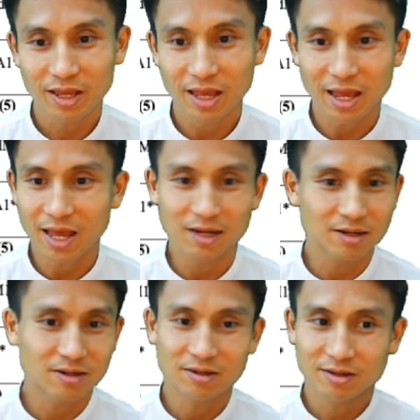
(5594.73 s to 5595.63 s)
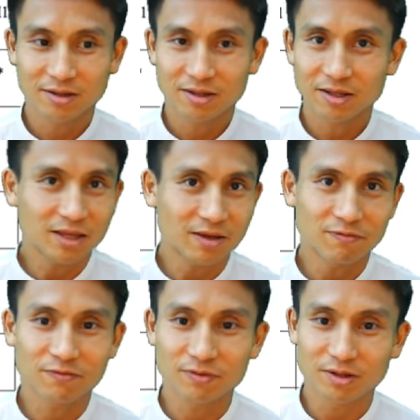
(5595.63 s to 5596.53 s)
And
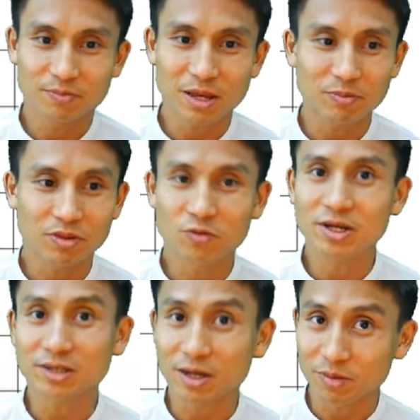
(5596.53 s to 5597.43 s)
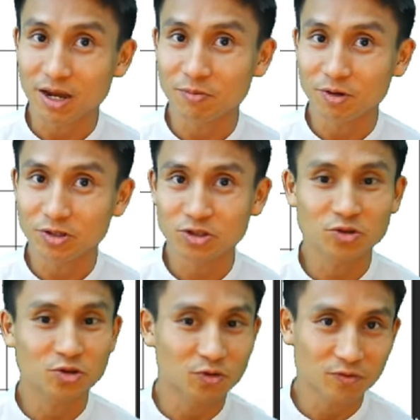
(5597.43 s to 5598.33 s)
if the paper 3 is coming up also,
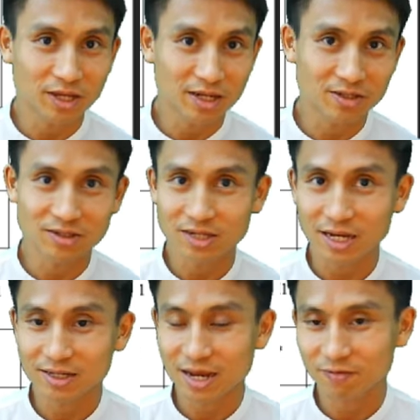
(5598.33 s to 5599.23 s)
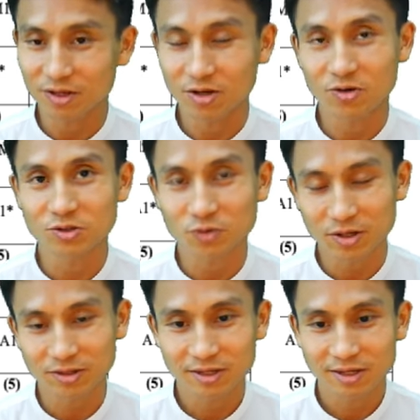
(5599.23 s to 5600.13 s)
don't forget to check that video as
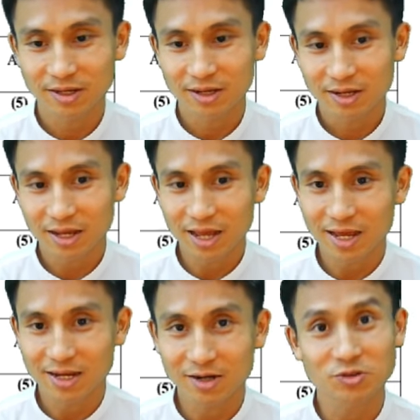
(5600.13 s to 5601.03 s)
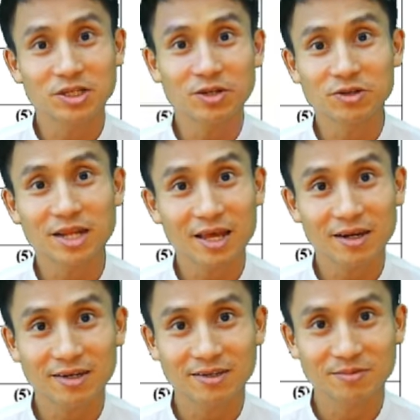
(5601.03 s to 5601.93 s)
well. And I'll see you in there.
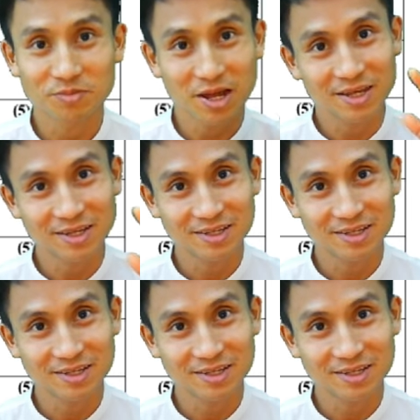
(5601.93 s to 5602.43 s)
Bye.